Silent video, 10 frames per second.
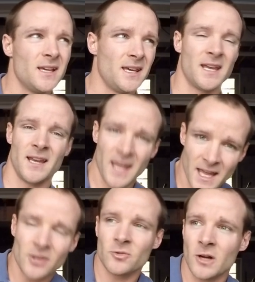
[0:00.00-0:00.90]
It can
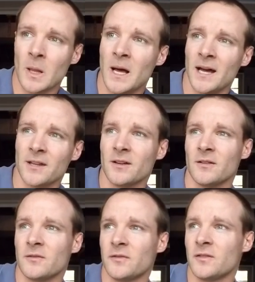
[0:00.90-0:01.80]
handle a lot
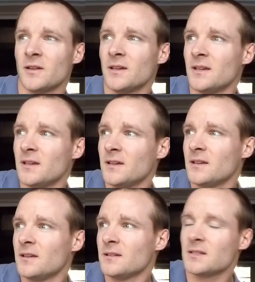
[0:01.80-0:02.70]
of
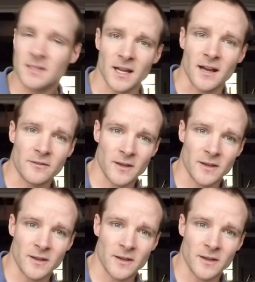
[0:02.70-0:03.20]
stuff.